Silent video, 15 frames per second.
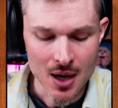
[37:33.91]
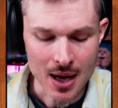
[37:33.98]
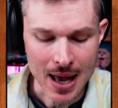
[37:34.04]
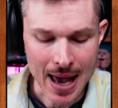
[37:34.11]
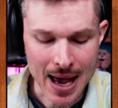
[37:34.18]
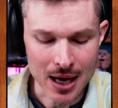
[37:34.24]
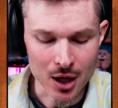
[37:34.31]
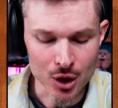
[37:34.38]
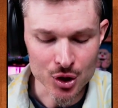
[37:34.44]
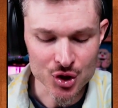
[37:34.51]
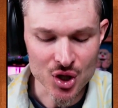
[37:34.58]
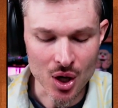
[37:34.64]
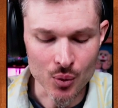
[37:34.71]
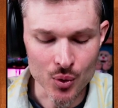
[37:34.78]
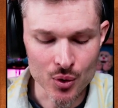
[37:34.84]
Al
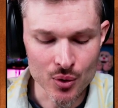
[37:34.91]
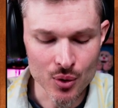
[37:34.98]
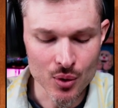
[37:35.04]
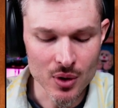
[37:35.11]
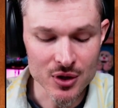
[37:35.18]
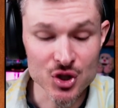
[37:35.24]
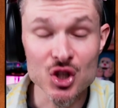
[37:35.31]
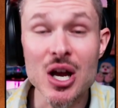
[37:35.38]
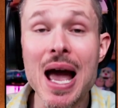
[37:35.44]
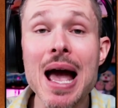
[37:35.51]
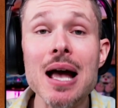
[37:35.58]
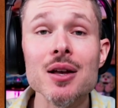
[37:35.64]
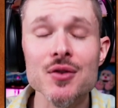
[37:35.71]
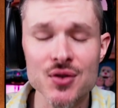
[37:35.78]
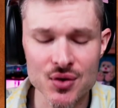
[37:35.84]
Jarreau, a
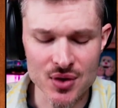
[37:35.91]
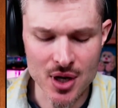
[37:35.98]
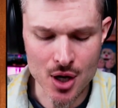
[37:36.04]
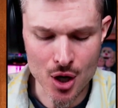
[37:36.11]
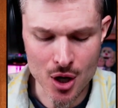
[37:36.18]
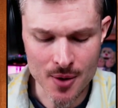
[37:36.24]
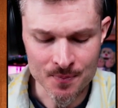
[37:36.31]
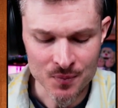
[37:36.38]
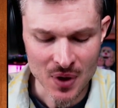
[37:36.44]
jazz singer,